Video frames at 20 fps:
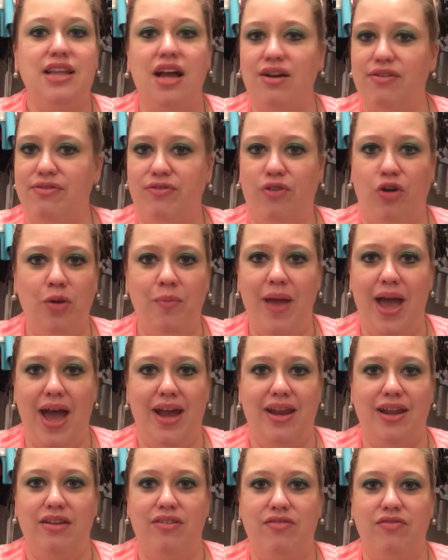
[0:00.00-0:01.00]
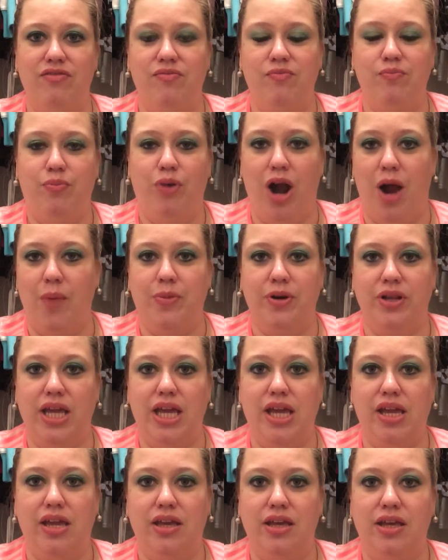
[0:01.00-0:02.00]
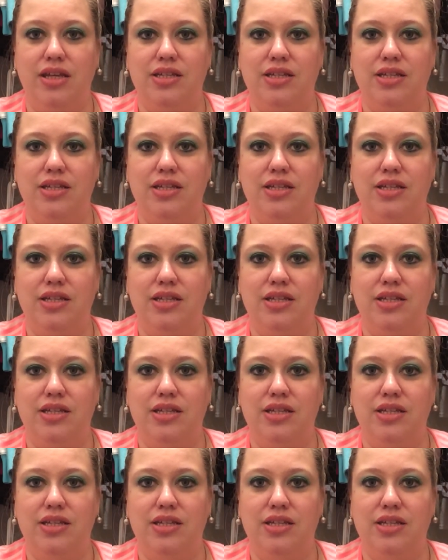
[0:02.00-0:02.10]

not formatted properly.